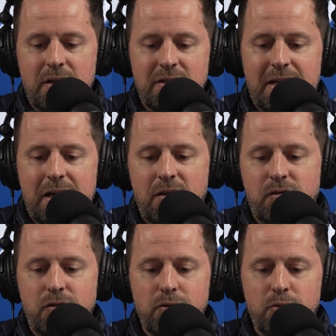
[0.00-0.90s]
us how
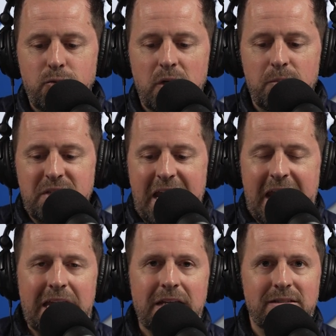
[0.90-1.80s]
to
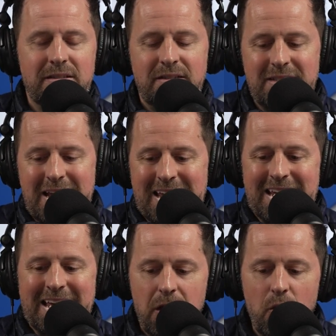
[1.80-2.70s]
obtain and
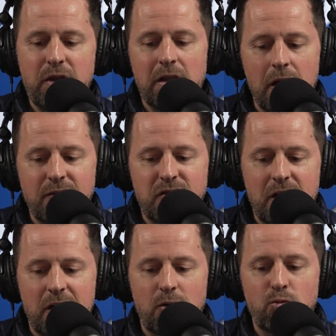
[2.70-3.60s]
sustain a healthy
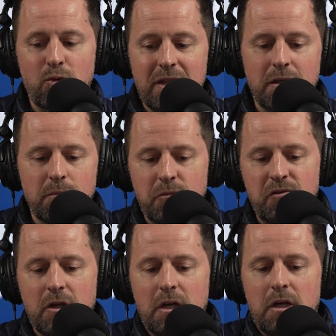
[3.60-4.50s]
lifestyle rhythms